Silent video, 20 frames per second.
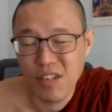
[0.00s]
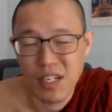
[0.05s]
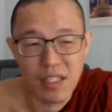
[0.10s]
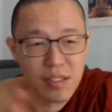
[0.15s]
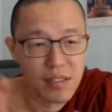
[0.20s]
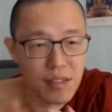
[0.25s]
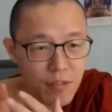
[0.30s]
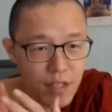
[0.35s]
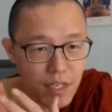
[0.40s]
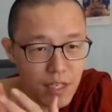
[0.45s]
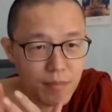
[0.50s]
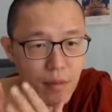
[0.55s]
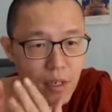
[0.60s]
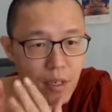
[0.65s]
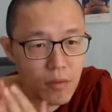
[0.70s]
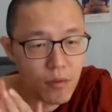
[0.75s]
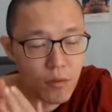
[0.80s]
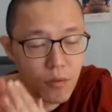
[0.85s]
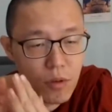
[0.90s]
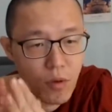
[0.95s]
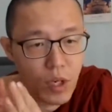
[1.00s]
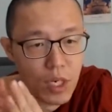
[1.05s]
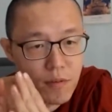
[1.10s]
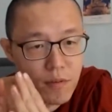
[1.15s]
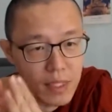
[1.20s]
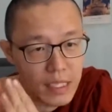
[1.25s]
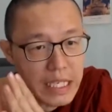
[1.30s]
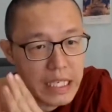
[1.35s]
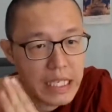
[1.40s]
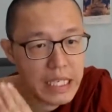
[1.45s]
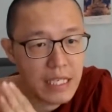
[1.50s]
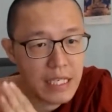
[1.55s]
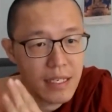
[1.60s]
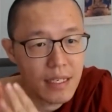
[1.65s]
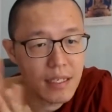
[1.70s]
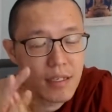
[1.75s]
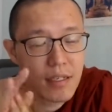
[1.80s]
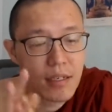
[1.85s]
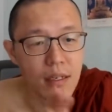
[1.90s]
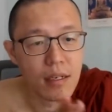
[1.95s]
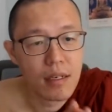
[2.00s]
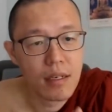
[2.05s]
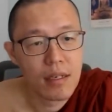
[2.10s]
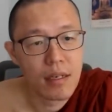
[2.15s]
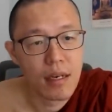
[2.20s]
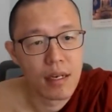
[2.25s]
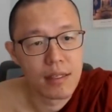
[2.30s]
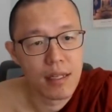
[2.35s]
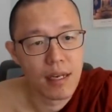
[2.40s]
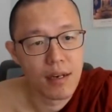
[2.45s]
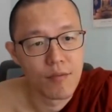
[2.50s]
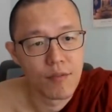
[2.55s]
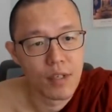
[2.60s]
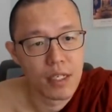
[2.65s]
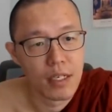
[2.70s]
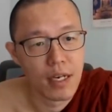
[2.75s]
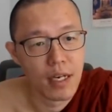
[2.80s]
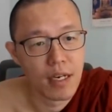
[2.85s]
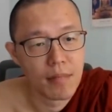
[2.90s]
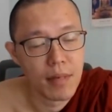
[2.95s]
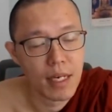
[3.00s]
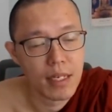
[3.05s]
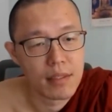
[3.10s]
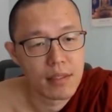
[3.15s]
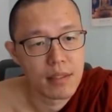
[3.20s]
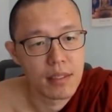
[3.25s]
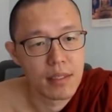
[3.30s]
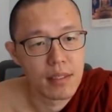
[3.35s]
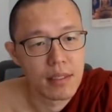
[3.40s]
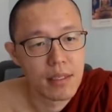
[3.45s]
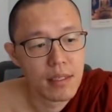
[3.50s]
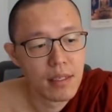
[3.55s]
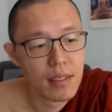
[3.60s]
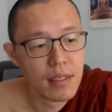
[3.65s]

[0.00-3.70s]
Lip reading: he's a very one of key Vinaya master.